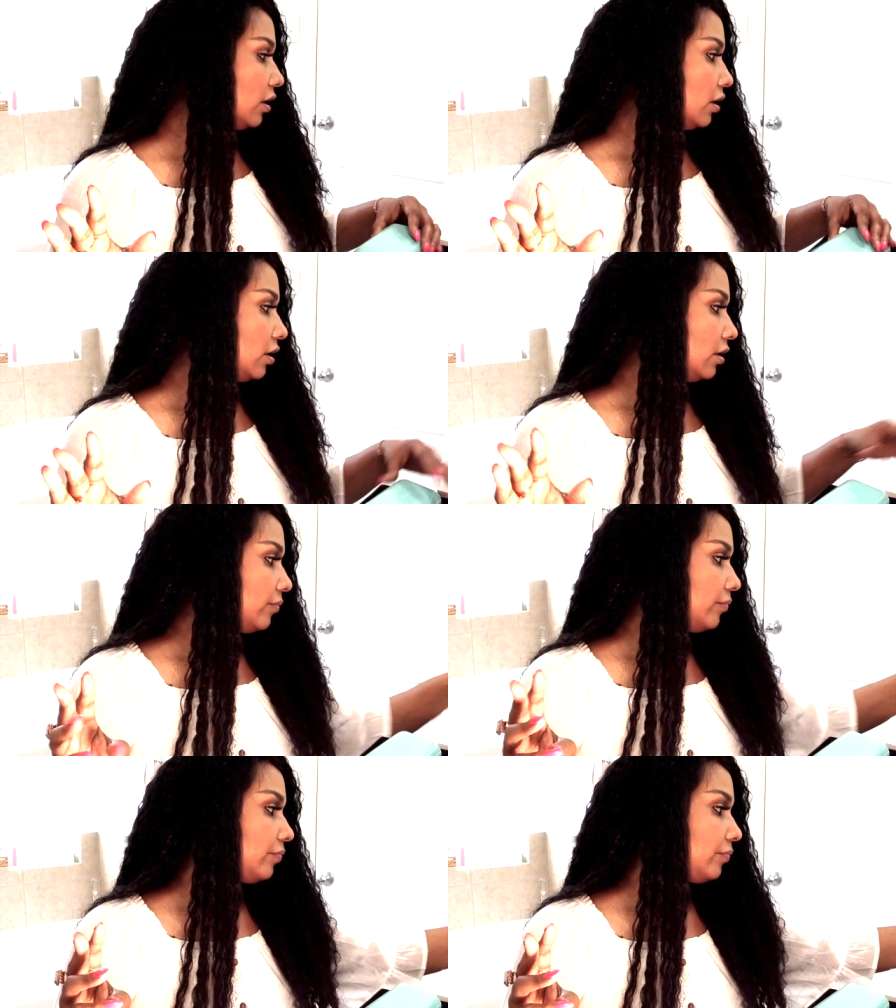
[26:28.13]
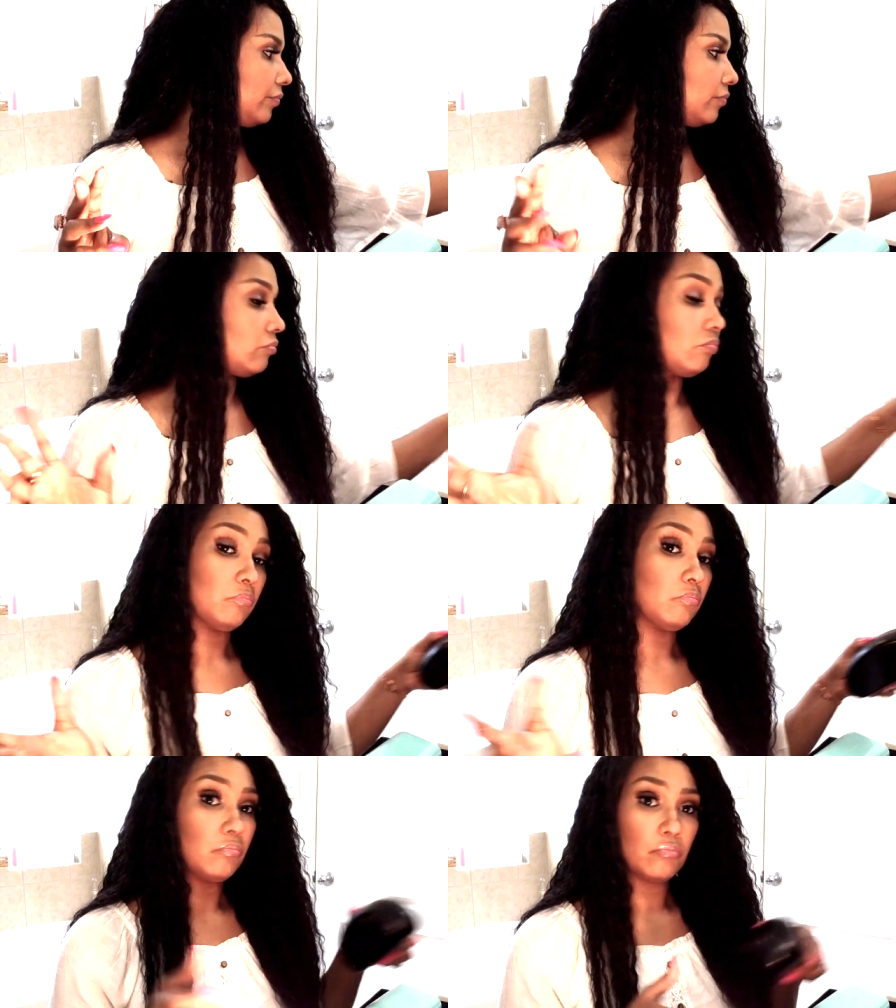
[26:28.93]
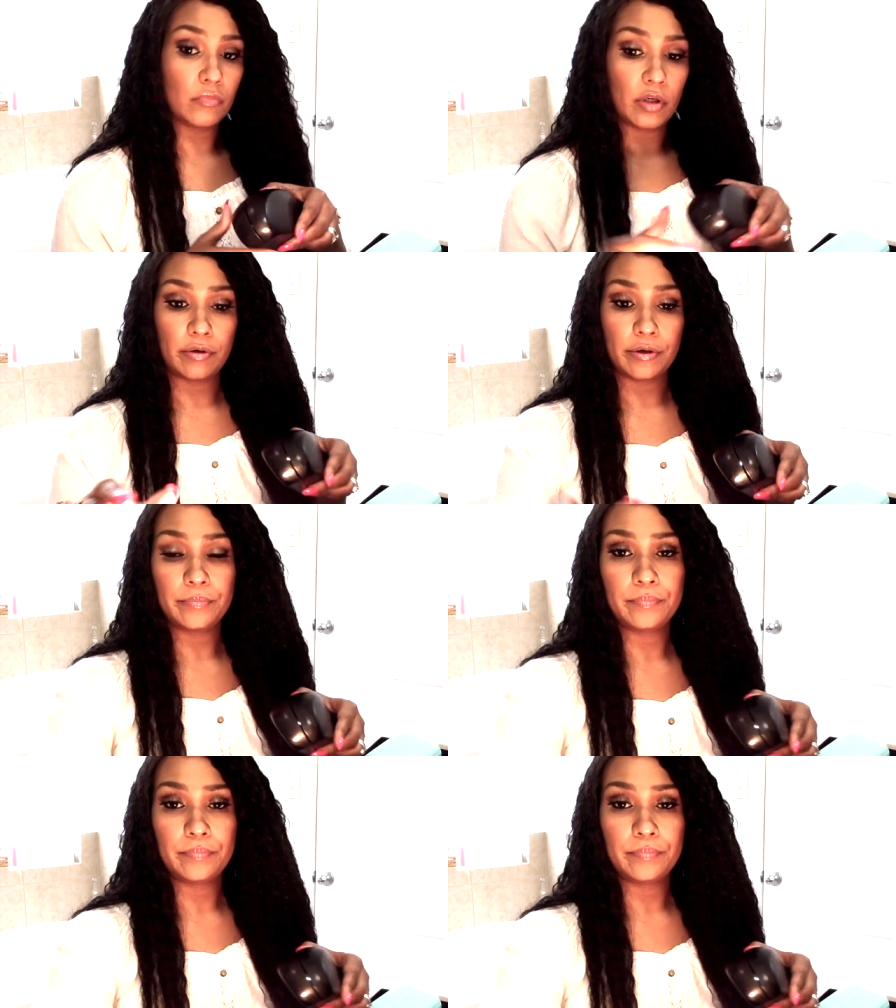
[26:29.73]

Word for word: Um, I don't know.